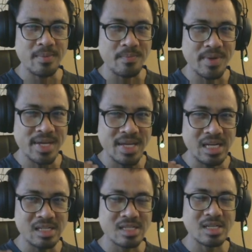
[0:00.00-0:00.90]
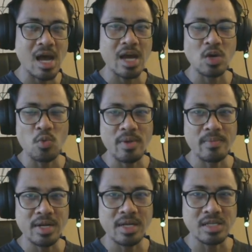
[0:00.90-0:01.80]
be inside the Vim
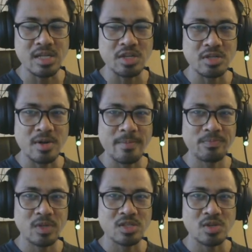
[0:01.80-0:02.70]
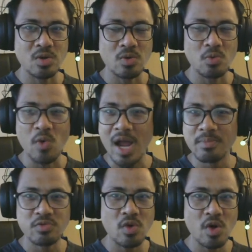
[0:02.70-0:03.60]
editing session. So right
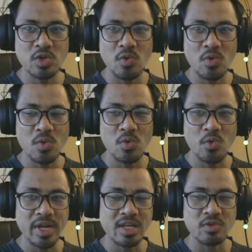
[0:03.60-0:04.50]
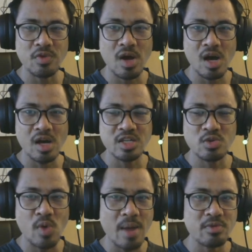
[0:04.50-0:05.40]
before you reading the
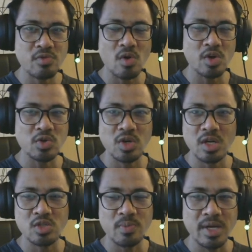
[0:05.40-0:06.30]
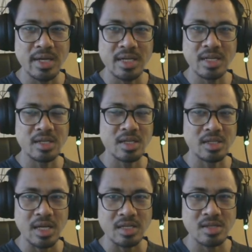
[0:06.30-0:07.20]
files, right before you're going to be editing the
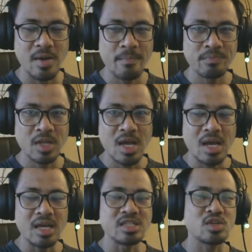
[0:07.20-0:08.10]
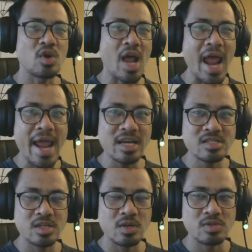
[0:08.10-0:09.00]
things, it's gonna
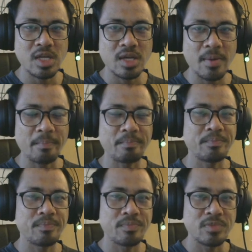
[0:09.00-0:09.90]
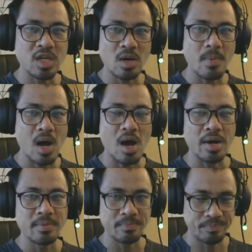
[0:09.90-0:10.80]
executing the command
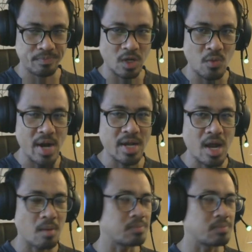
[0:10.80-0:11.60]
right there.